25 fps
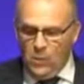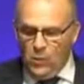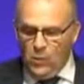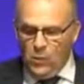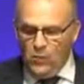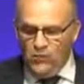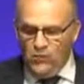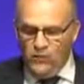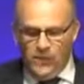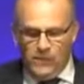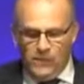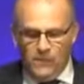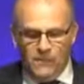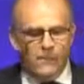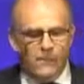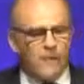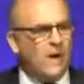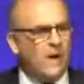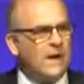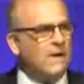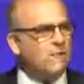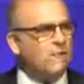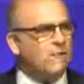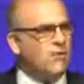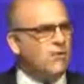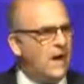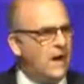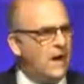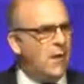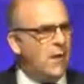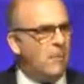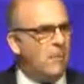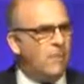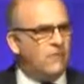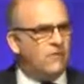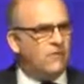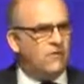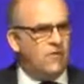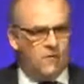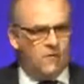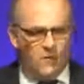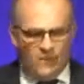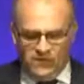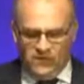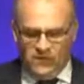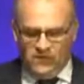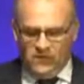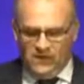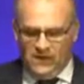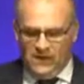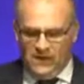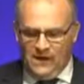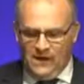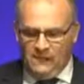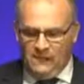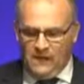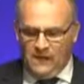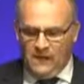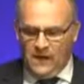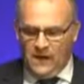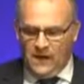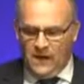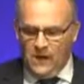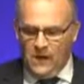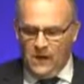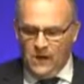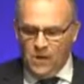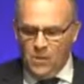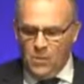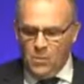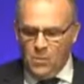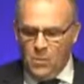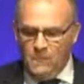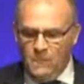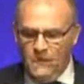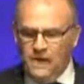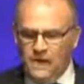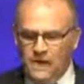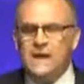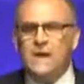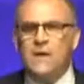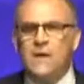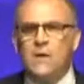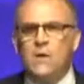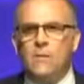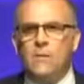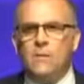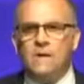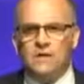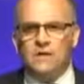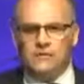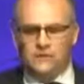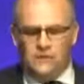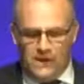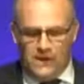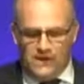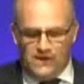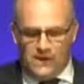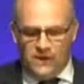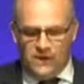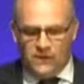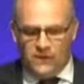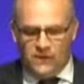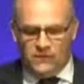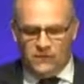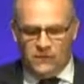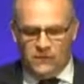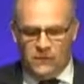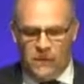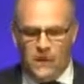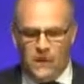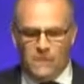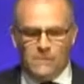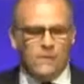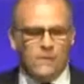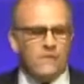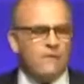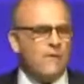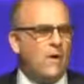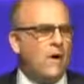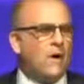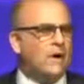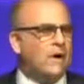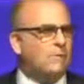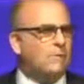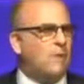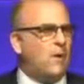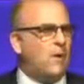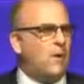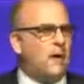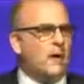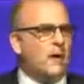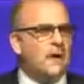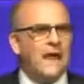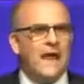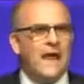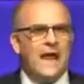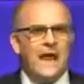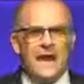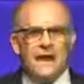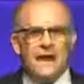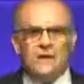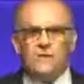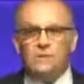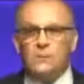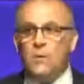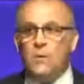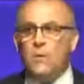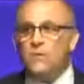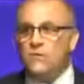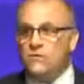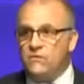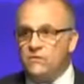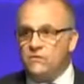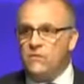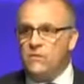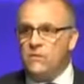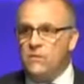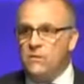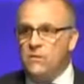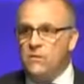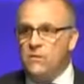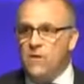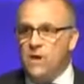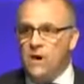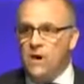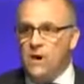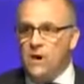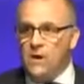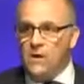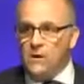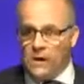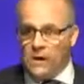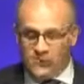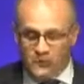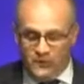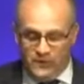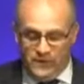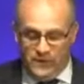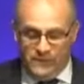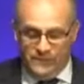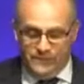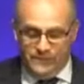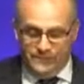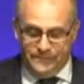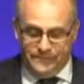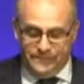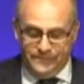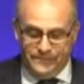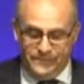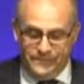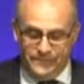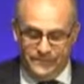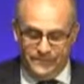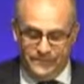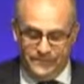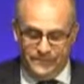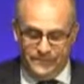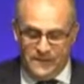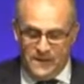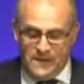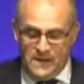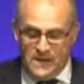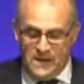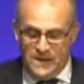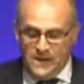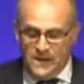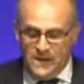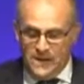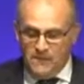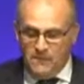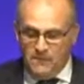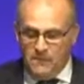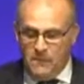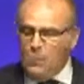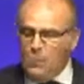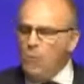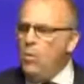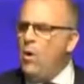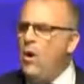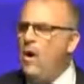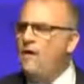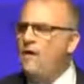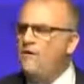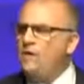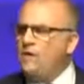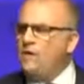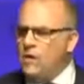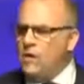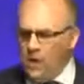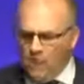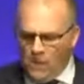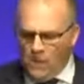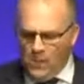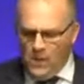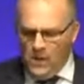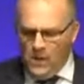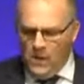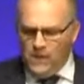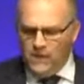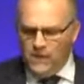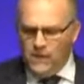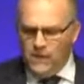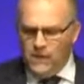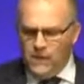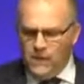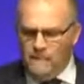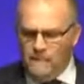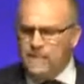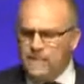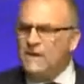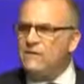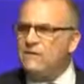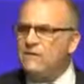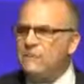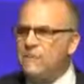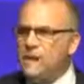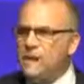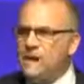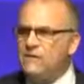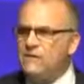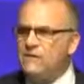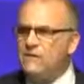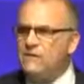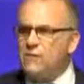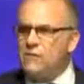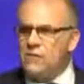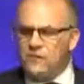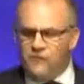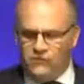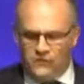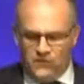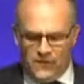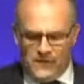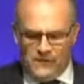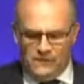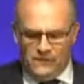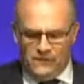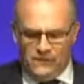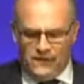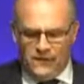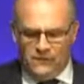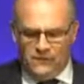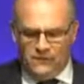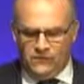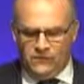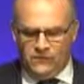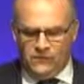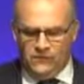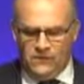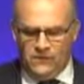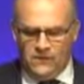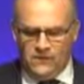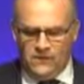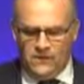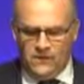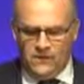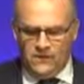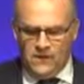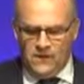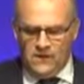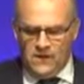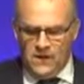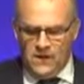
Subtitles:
but also providing real opportunities in Africa with the economic stimulus provided by exports to our country. But why is the Commonwealth best placed to achieve this?